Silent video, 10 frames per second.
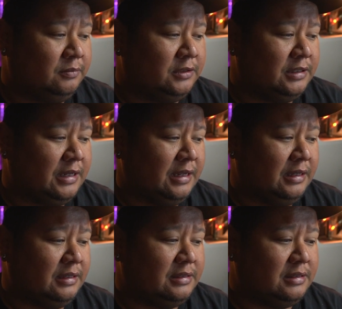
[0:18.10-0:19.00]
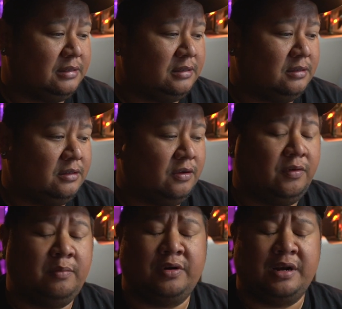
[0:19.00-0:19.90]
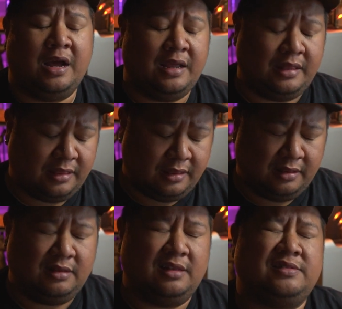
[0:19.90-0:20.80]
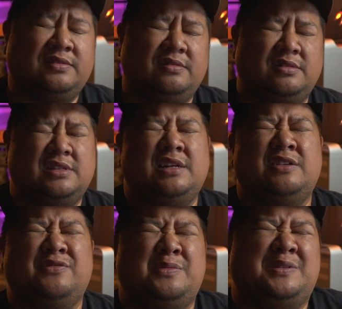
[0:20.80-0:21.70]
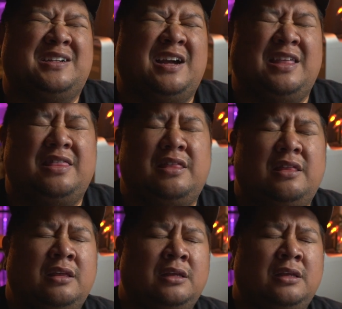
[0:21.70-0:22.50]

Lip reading: today is November 9th. It's Thursday, November 9th.